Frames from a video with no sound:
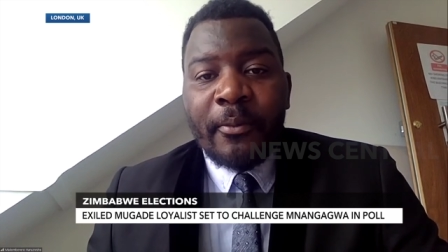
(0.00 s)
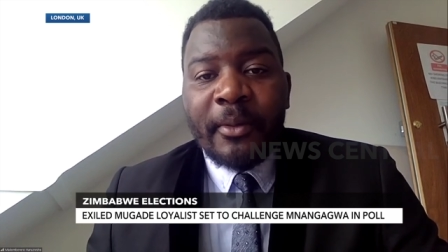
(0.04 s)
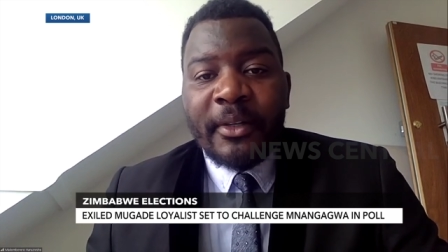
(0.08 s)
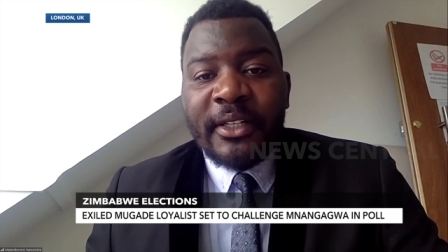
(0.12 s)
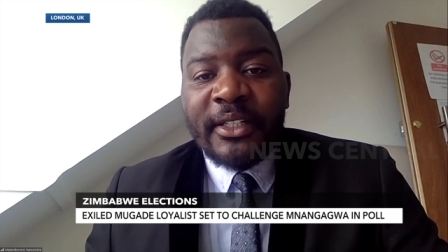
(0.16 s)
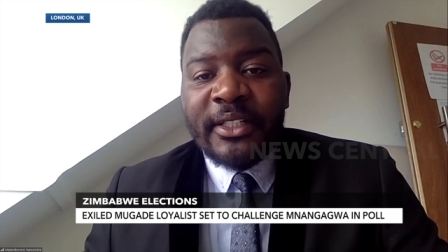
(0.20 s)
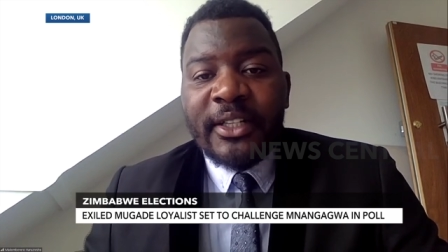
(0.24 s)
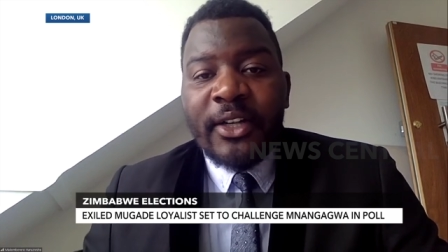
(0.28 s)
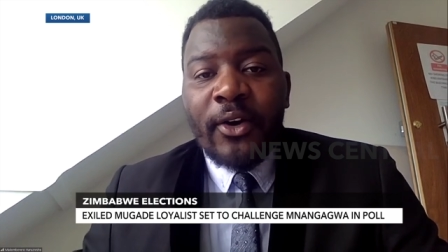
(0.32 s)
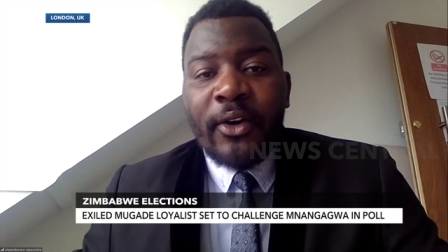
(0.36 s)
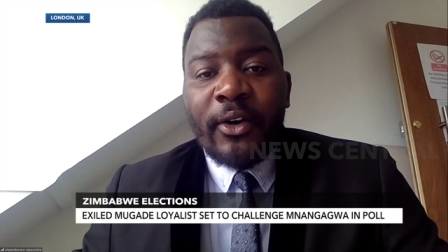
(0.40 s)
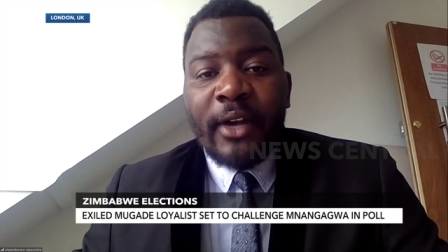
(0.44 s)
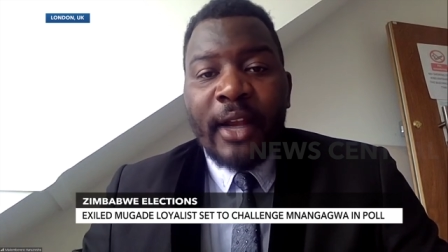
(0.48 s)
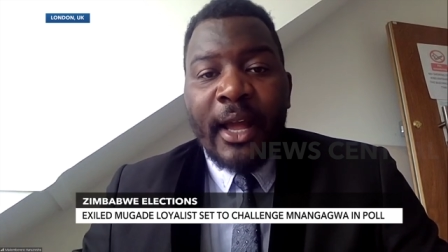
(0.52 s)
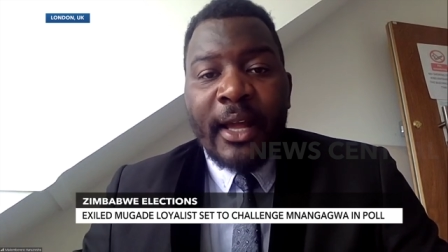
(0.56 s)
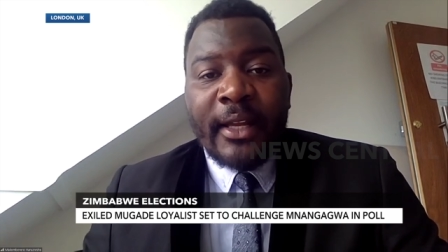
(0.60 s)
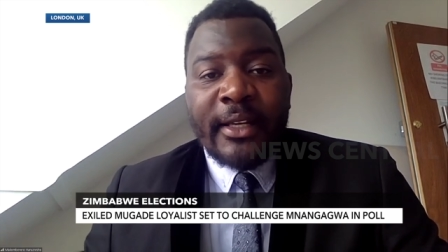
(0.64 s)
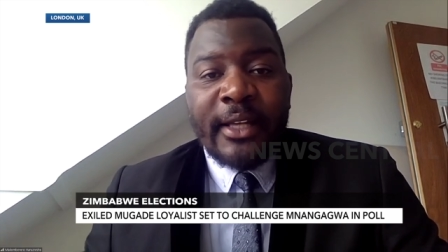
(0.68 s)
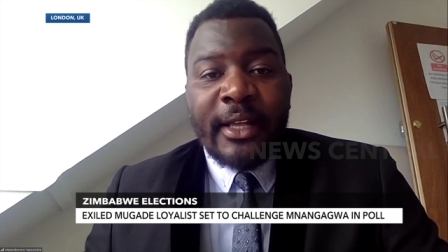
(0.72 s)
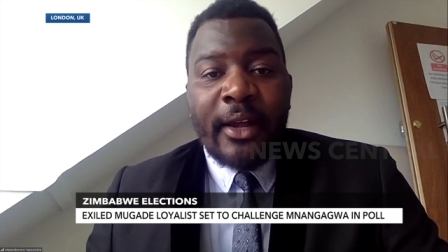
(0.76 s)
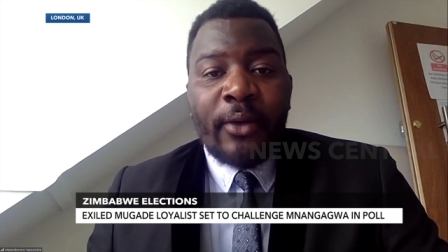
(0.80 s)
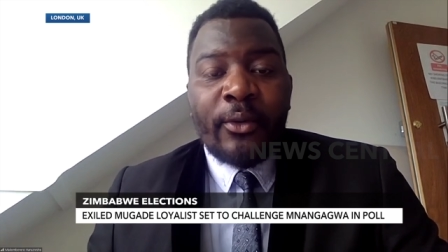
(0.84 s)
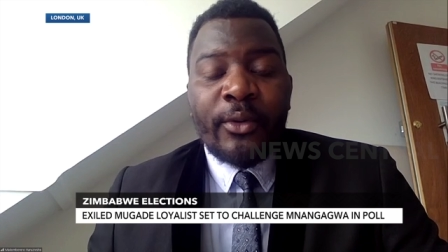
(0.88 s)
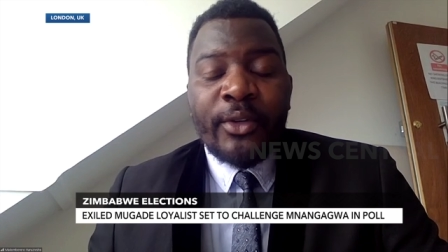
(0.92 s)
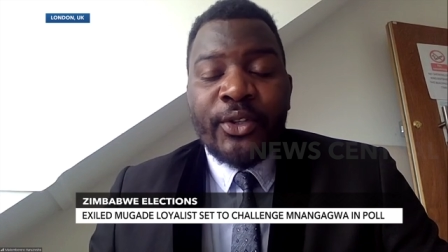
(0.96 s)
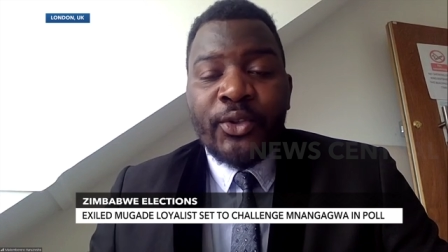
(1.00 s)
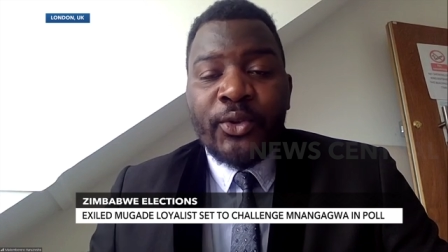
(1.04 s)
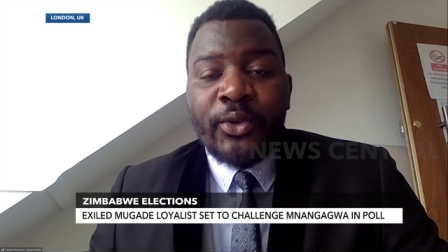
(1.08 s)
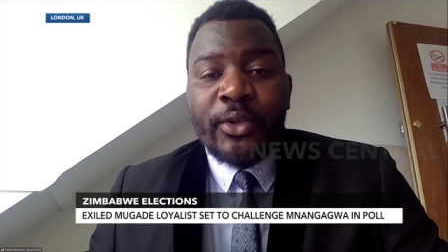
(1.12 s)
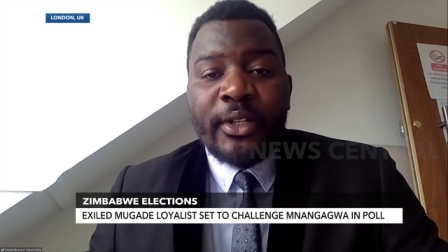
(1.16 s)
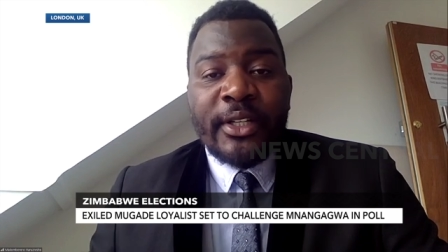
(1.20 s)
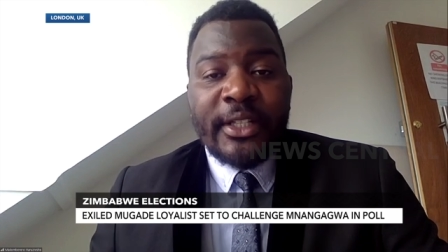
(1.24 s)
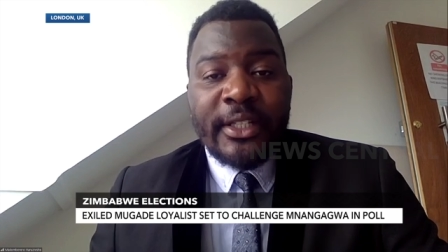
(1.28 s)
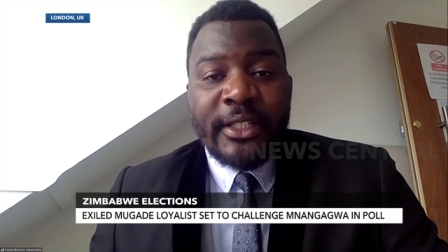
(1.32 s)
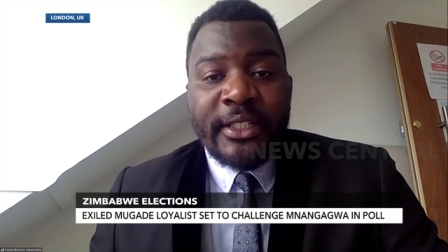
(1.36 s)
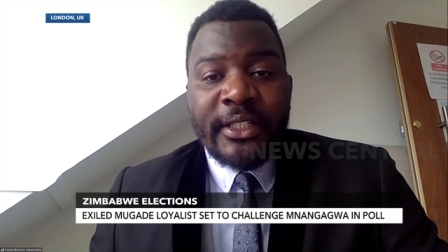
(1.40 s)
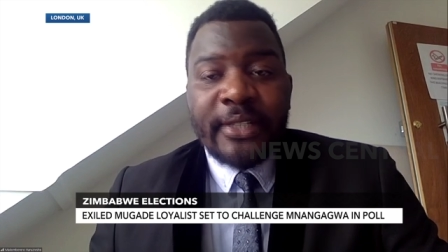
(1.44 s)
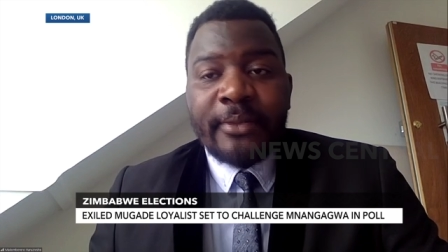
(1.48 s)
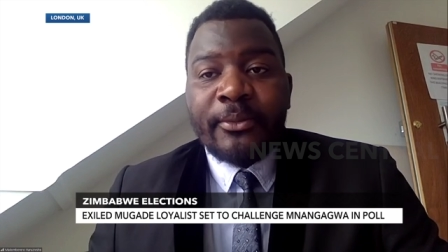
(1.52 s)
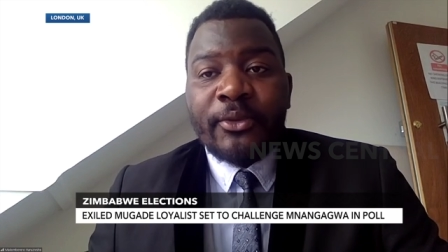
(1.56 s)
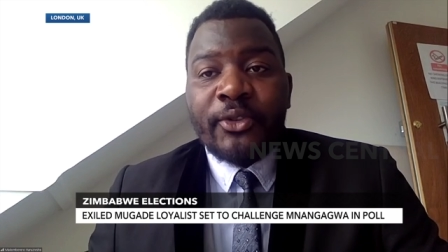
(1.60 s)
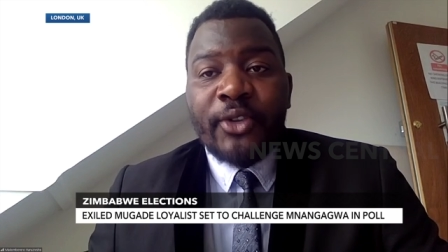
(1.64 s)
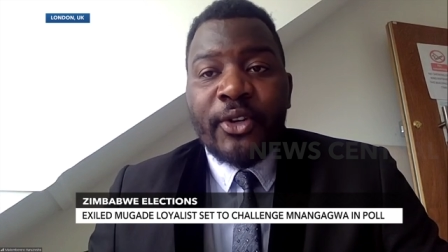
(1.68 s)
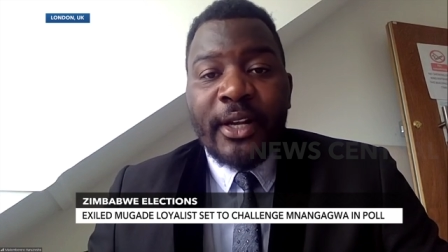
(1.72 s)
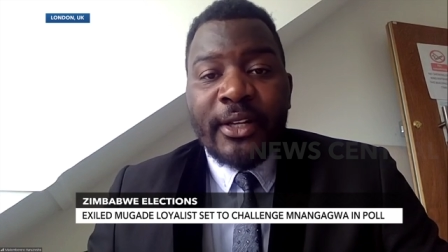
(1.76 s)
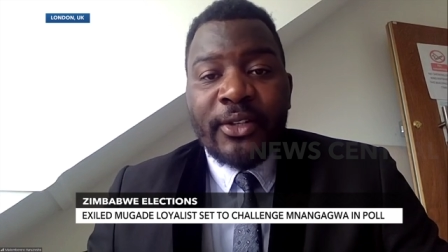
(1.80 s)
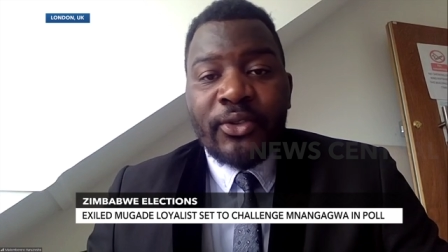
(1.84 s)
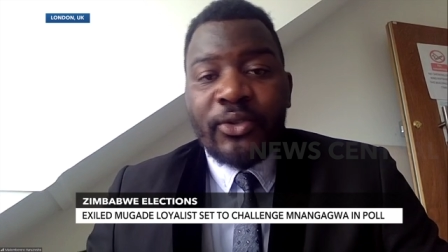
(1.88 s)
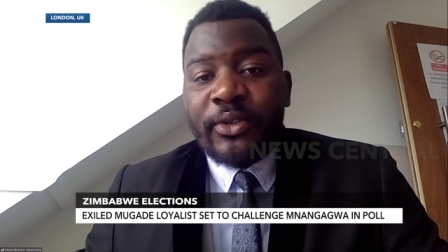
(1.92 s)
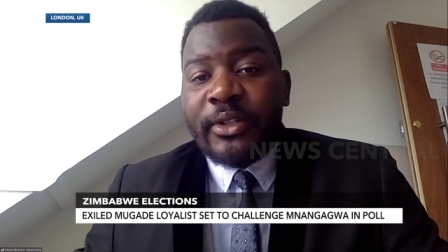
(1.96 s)
of political ladder which will lead
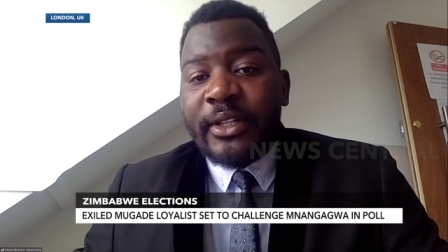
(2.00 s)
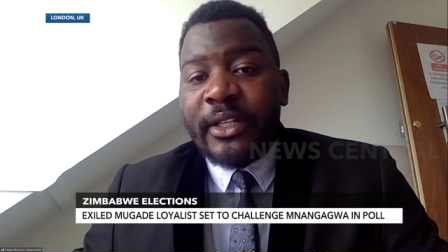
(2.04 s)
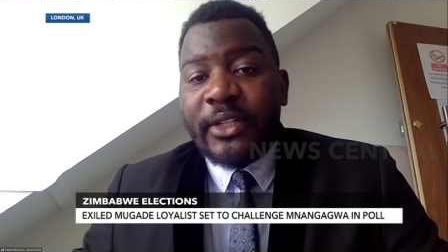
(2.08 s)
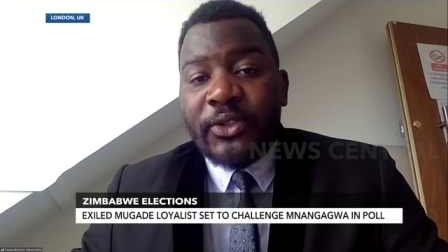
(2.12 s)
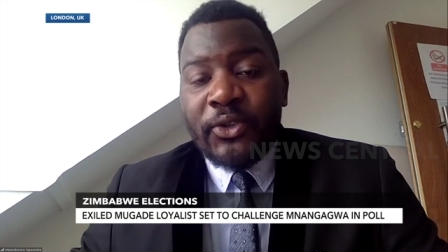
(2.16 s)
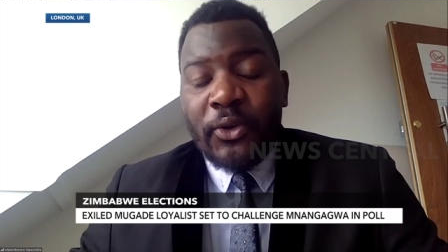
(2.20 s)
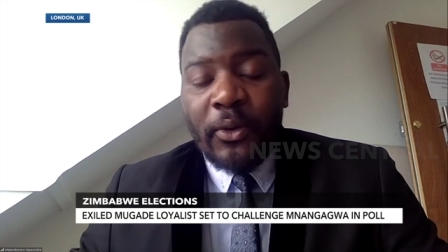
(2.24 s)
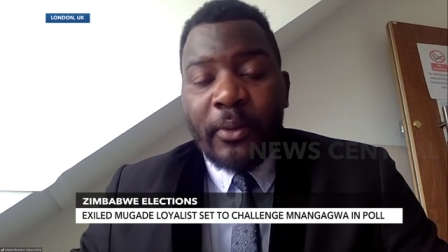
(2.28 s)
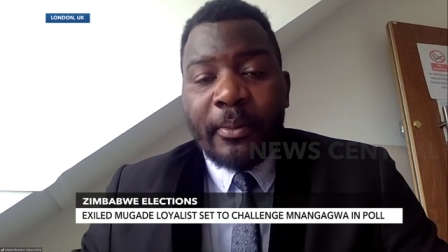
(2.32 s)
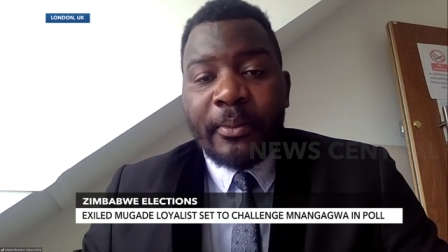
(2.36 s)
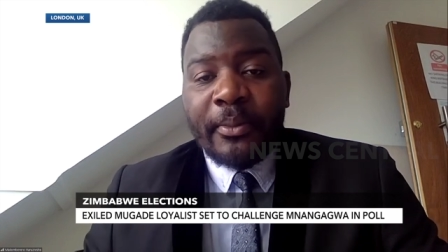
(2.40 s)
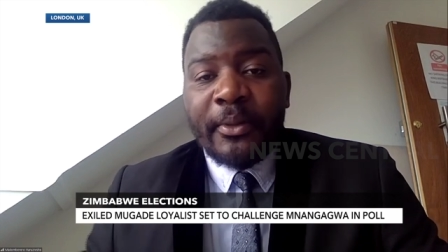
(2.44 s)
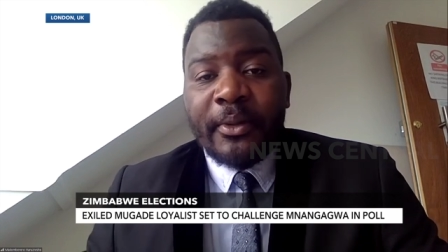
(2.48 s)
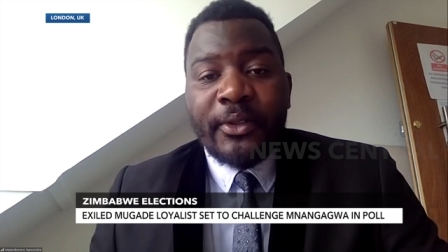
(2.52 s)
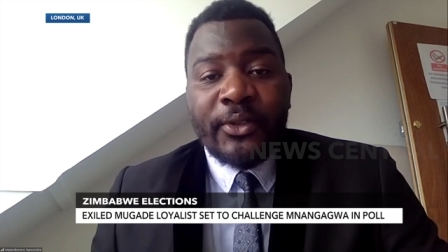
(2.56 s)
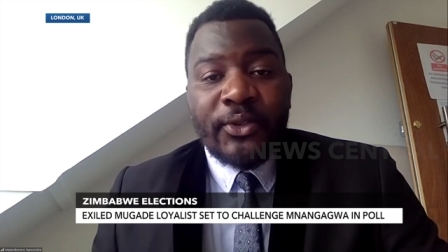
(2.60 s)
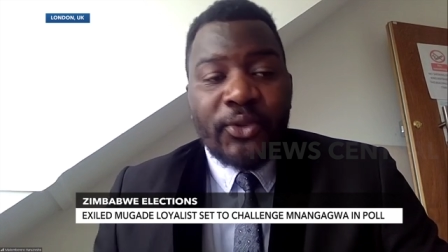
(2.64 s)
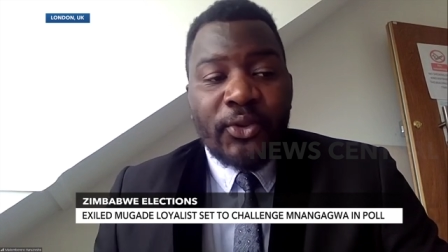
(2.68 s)
interest to the top.